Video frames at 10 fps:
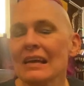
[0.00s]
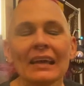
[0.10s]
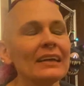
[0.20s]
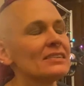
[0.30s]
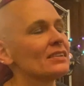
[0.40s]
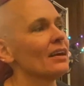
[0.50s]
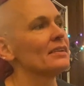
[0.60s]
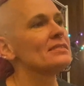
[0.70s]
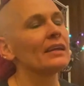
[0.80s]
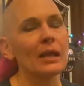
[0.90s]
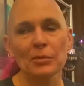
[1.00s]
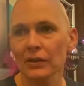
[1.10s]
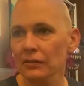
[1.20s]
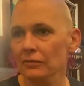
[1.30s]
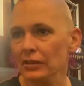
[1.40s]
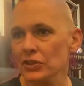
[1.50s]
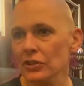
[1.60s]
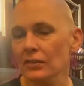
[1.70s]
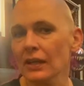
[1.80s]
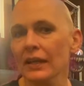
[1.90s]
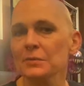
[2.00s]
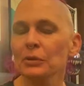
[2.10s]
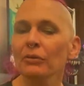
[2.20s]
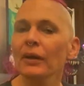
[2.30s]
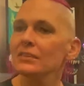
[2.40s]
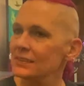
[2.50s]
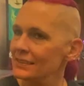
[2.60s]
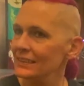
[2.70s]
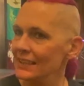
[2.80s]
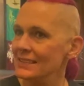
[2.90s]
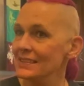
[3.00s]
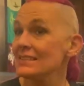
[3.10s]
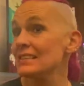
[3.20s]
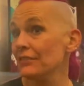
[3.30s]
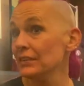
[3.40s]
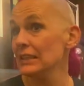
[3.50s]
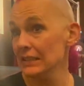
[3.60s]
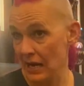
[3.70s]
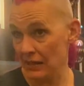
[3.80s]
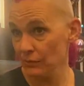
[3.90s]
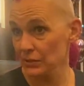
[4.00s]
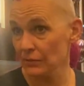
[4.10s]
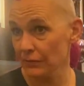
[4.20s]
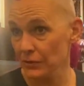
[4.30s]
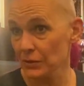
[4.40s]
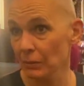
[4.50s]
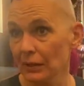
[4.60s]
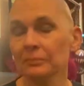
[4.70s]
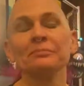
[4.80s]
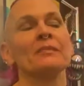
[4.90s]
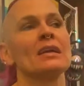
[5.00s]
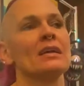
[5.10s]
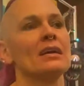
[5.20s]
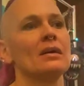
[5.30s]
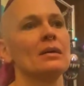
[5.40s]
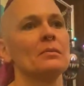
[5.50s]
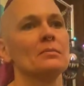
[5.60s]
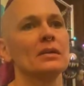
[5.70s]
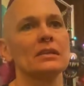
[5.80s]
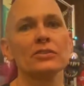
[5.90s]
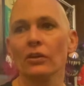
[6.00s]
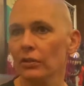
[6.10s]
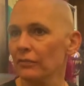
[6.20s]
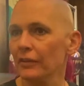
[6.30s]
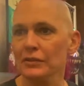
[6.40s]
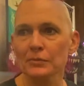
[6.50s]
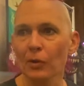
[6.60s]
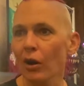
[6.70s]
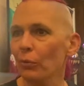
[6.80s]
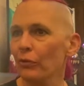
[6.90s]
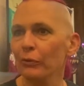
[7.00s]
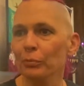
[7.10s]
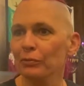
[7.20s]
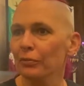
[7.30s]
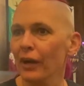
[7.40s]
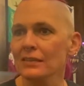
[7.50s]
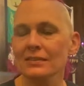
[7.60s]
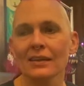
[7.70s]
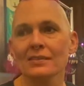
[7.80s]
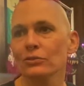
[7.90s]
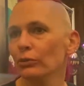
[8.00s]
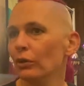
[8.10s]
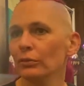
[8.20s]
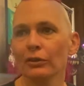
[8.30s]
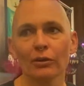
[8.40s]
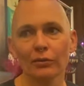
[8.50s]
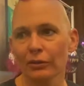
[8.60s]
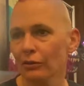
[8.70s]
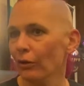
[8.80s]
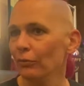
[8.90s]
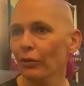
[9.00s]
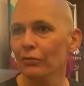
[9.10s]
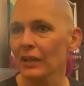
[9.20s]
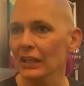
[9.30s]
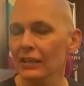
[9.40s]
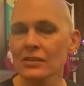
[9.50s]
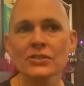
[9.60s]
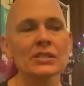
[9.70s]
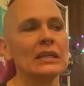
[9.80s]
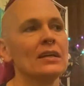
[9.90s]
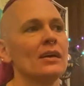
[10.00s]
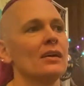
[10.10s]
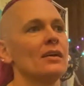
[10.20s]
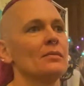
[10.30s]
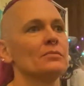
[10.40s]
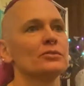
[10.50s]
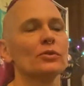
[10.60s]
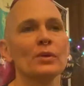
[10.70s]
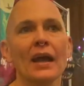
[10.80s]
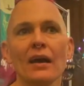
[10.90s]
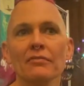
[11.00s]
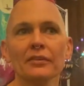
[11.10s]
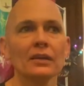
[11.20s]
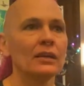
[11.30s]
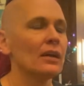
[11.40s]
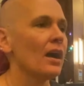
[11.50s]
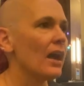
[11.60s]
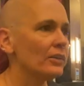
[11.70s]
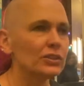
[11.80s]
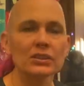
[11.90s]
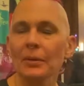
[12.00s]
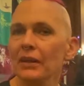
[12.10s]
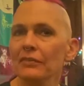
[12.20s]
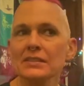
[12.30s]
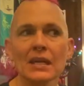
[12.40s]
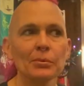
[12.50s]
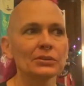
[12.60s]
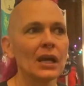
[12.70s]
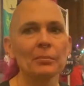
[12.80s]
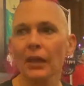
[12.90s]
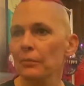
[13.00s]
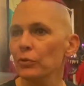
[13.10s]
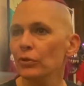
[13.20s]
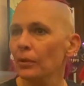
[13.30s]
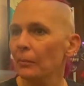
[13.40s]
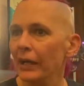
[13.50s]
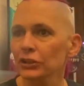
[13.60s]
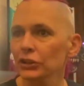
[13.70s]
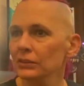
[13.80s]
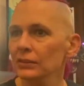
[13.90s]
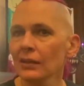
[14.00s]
Genghis Khan is a gaming convention that has been around since 1979. It's the first one. It started very small with a group of friends and has grown and grown and grown over the years. So we have just about every tabletop game you can imagine.